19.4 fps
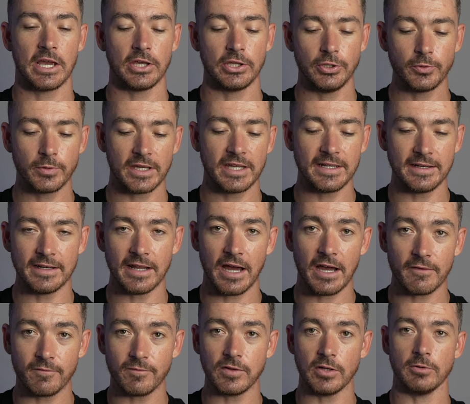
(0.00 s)
you
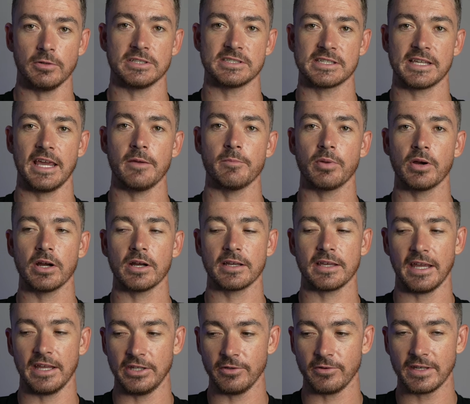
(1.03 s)
cannot flow a skate
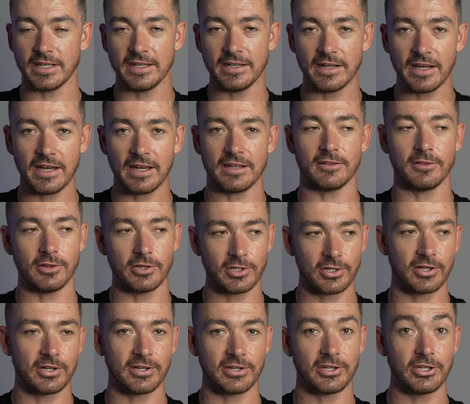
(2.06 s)
park and you cannot
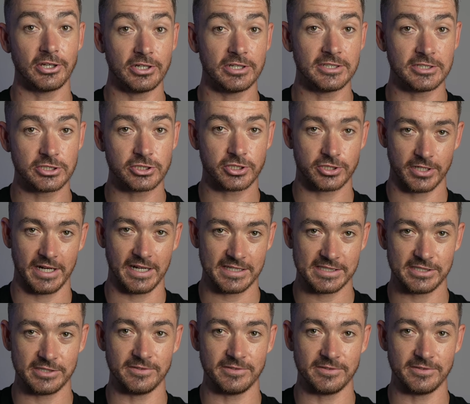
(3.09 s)
learn good tricks.